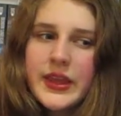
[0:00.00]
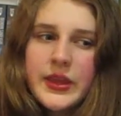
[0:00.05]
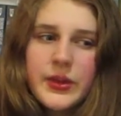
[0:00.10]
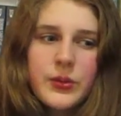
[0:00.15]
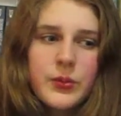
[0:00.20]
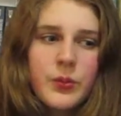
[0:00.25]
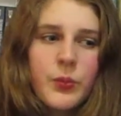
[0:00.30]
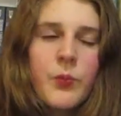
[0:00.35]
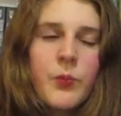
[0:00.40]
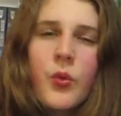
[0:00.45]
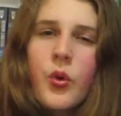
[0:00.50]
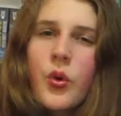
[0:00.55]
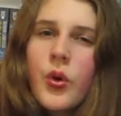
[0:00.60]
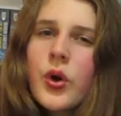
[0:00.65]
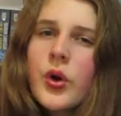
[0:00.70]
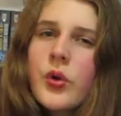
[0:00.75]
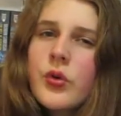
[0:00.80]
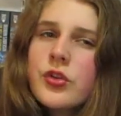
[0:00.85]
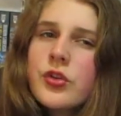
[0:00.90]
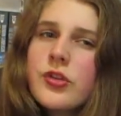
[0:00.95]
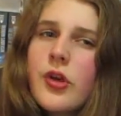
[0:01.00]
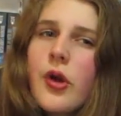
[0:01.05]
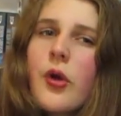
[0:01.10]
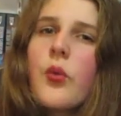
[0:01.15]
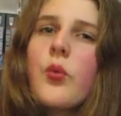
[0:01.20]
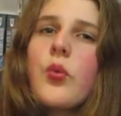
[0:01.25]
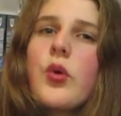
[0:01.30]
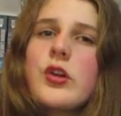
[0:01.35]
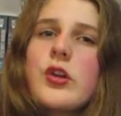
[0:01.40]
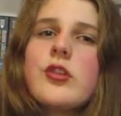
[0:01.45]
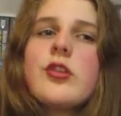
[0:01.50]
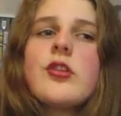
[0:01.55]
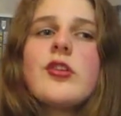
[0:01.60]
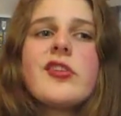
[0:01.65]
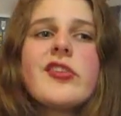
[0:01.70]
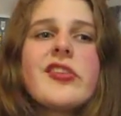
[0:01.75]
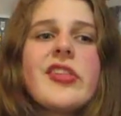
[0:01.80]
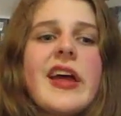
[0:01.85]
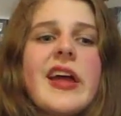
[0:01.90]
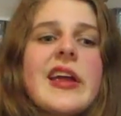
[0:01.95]
more so
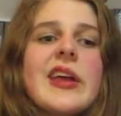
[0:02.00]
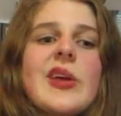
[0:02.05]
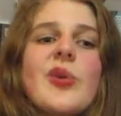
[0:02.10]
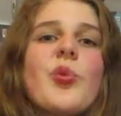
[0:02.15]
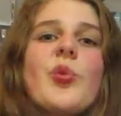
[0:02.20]
wishes that it